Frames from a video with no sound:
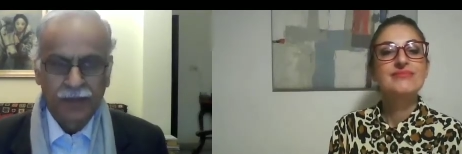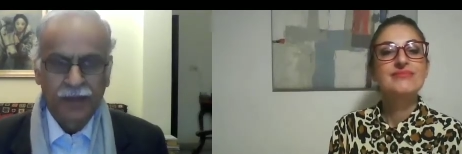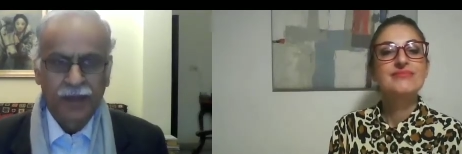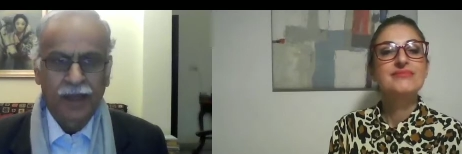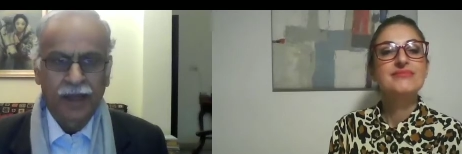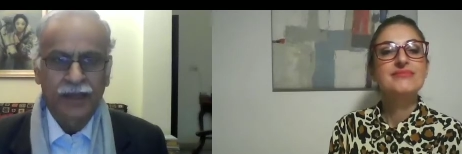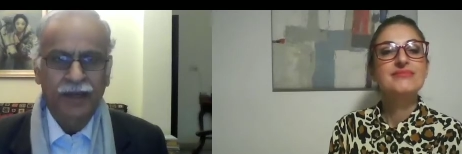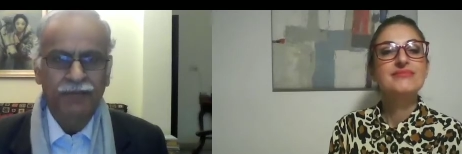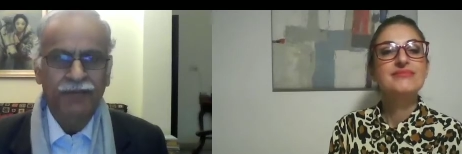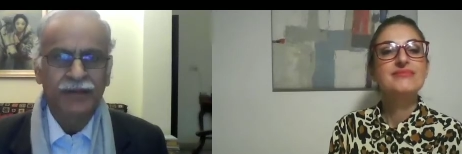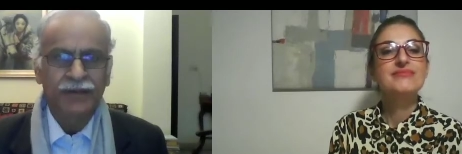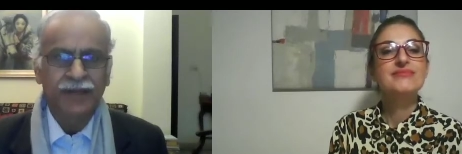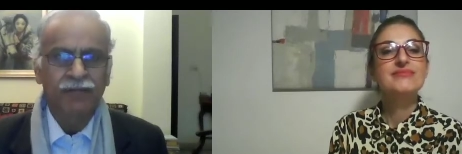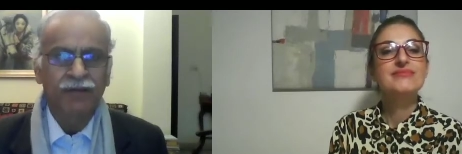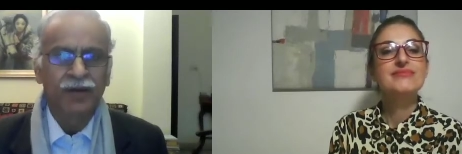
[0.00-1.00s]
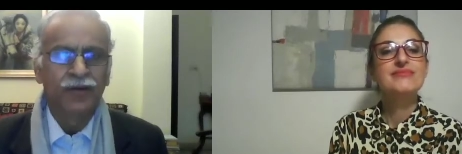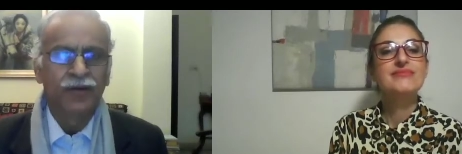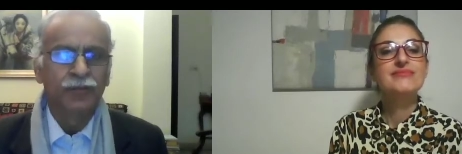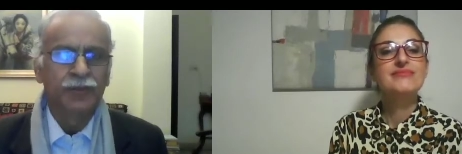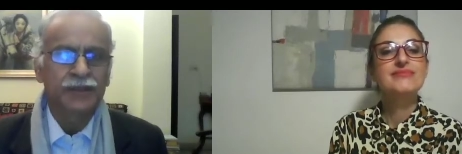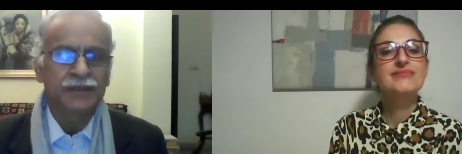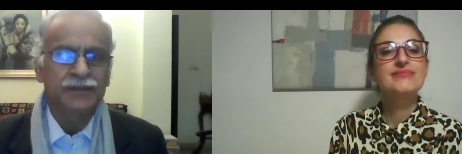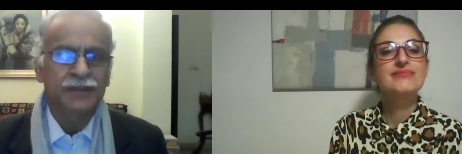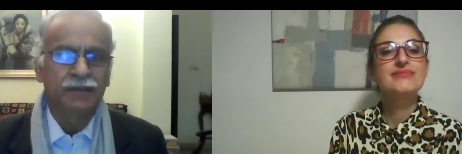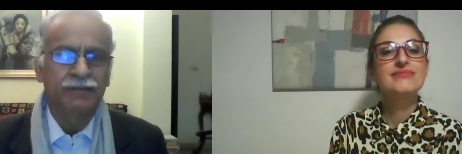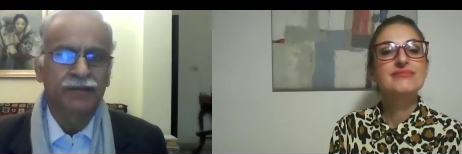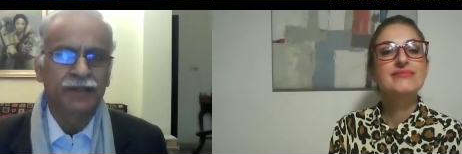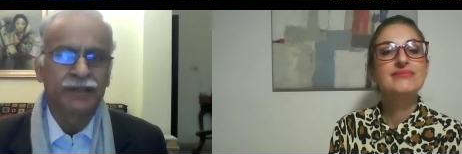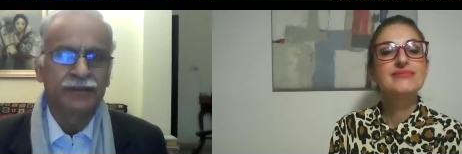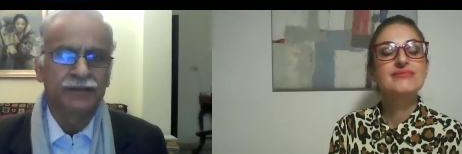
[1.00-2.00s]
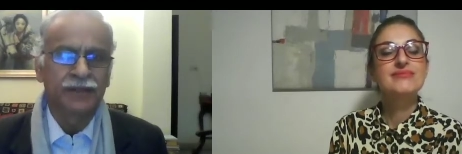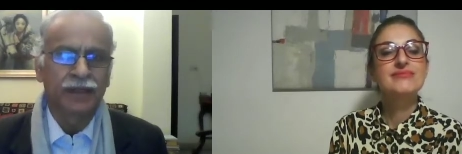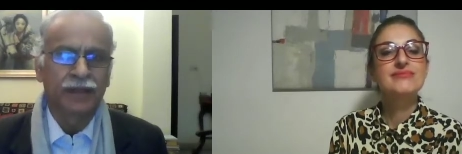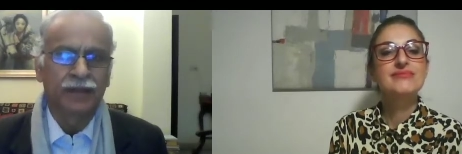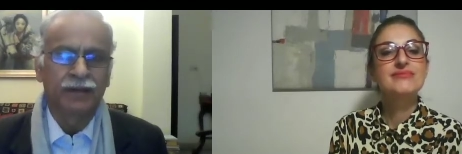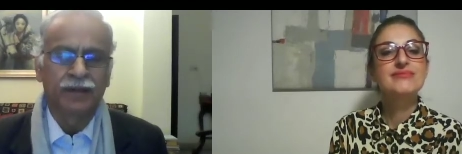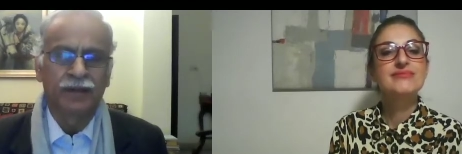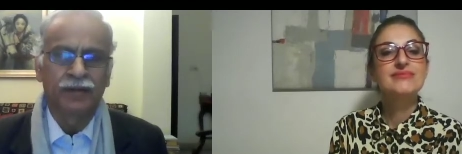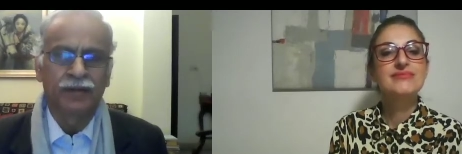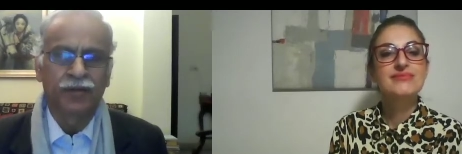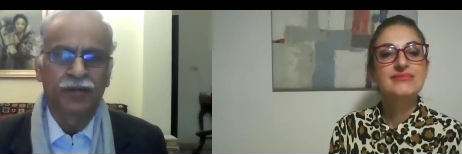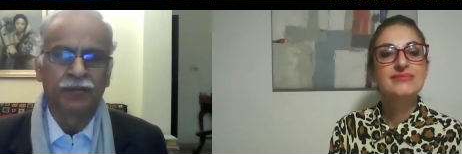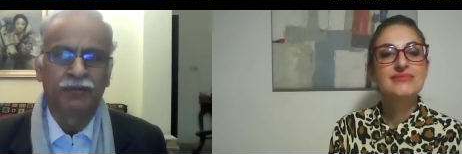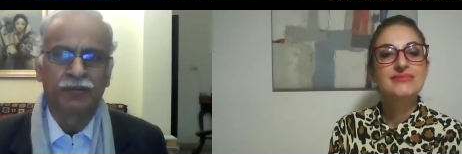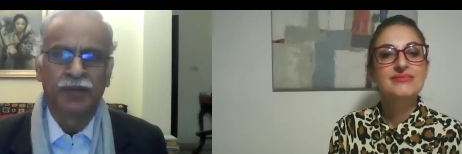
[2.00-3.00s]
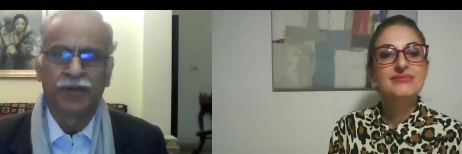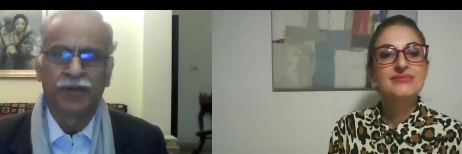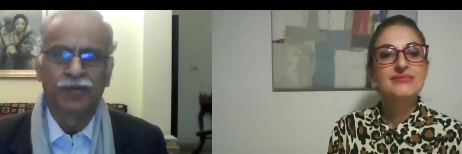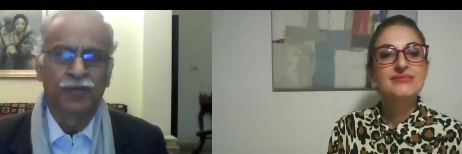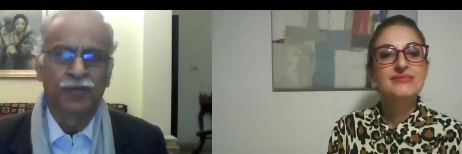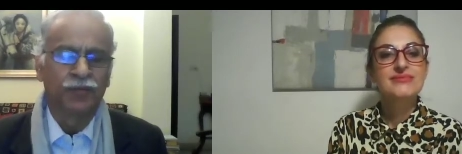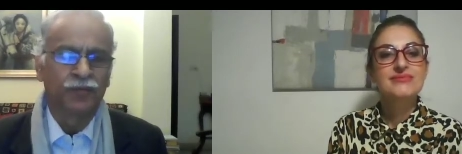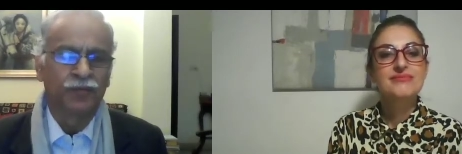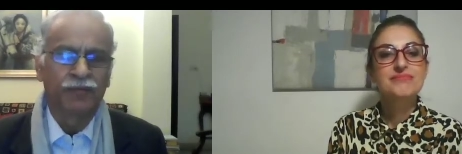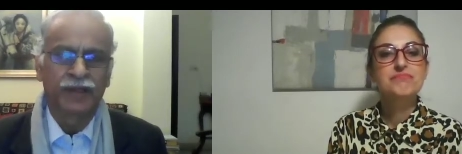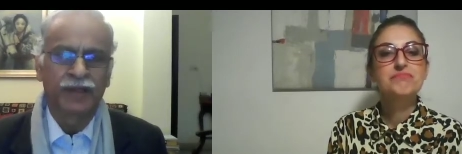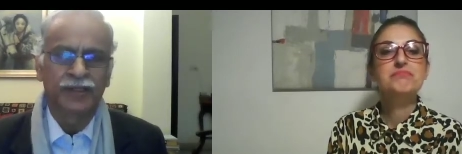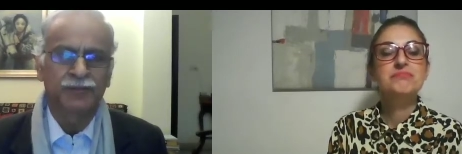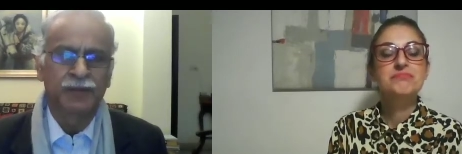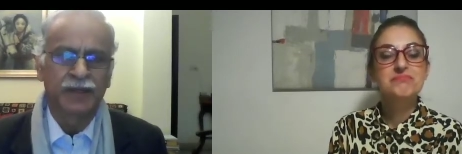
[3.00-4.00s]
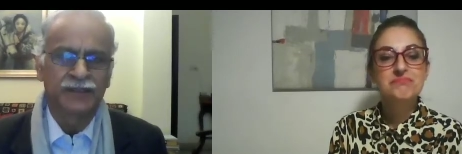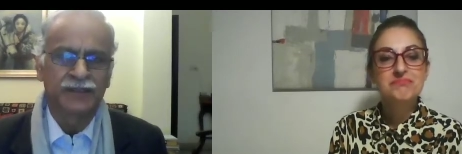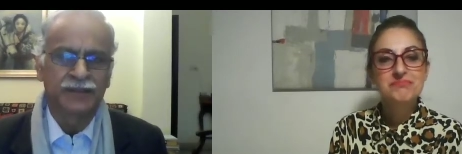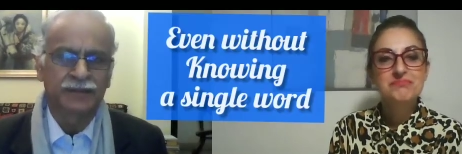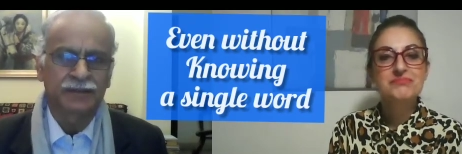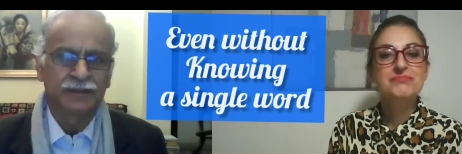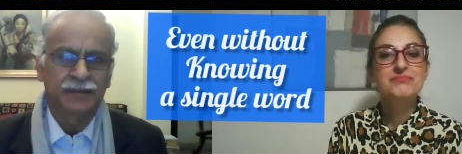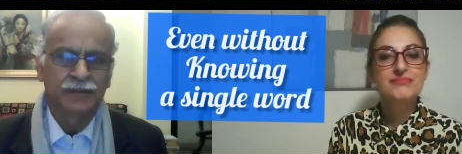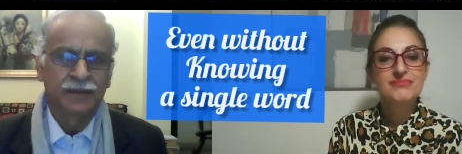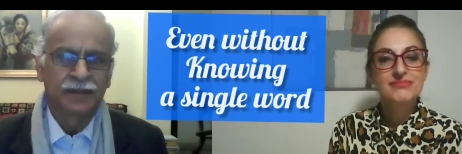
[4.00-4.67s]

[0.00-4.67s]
Speaker 1: And having traveled numerous countries and, uh, you know, been to various places,